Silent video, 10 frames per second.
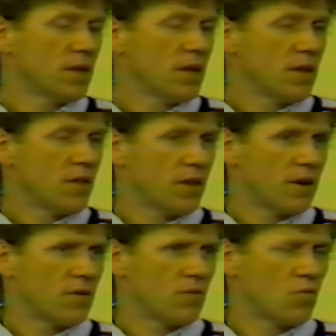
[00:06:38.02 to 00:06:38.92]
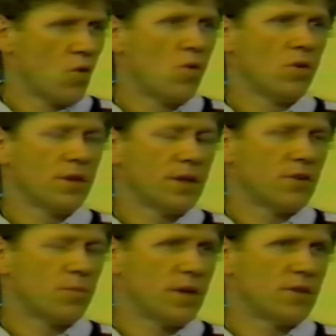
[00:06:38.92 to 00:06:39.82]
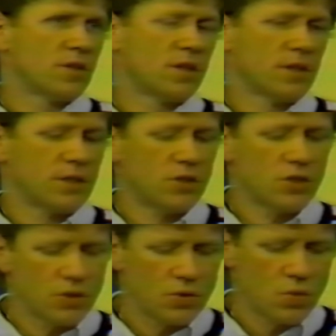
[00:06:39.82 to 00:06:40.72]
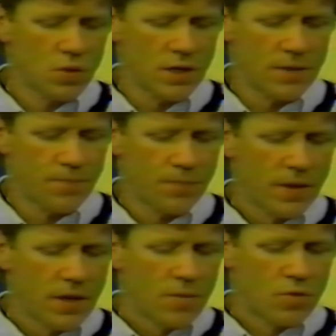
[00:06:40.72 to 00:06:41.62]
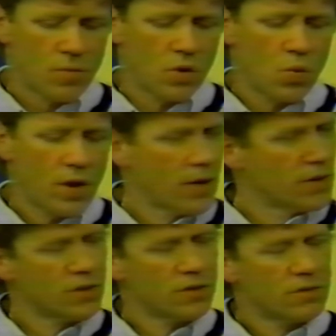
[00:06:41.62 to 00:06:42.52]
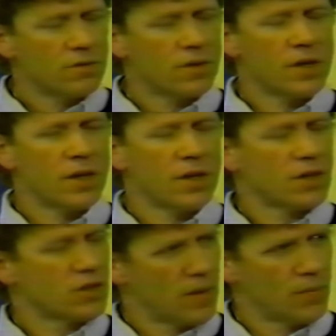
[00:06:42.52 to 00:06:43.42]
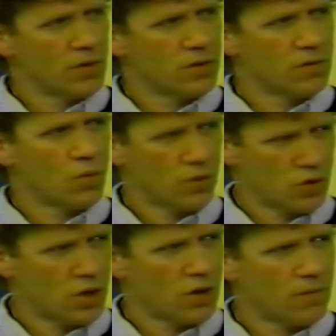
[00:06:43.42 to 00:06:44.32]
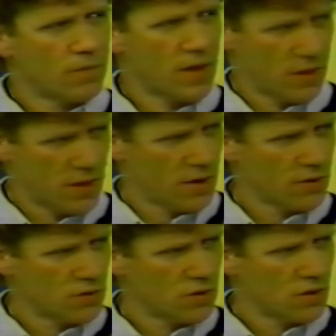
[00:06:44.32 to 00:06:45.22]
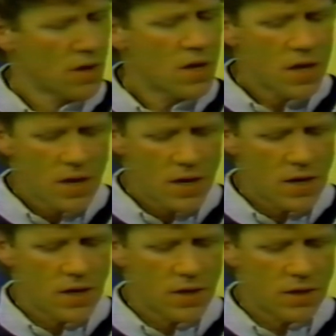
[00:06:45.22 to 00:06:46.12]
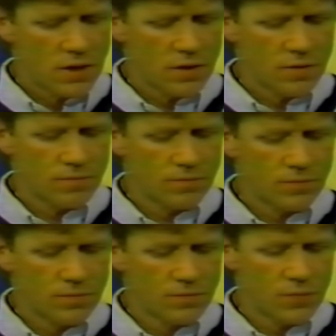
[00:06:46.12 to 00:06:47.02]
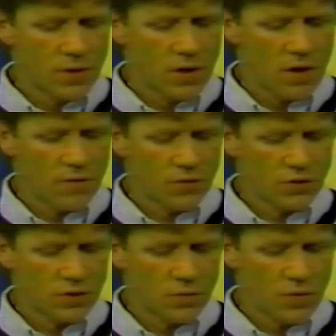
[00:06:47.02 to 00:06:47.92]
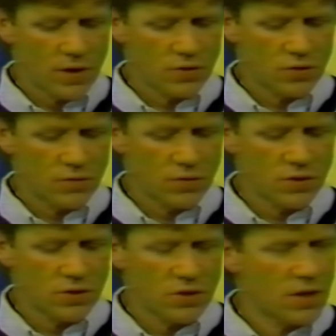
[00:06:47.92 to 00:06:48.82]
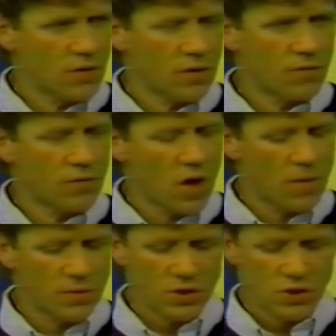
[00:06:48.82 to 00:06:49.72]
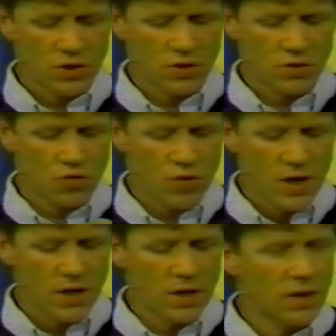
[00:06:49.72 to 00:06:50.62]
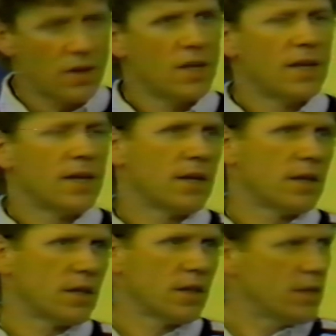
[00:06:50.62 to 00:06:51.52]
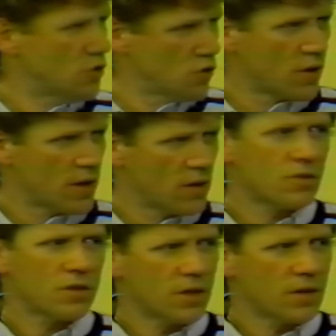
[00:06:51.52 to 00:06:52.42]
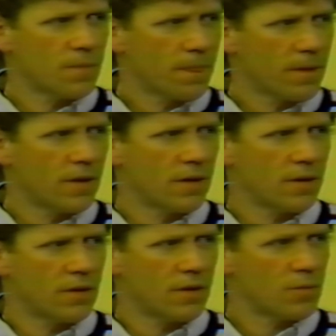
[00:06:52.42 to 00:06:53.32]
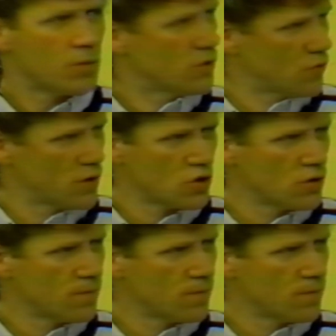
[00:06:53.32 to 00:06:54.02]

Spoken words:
Their role is basically to promote awareness and acceptance of wheelchair athletics. They offer some direct services in the area of competition, training, leisure counseling, and administration.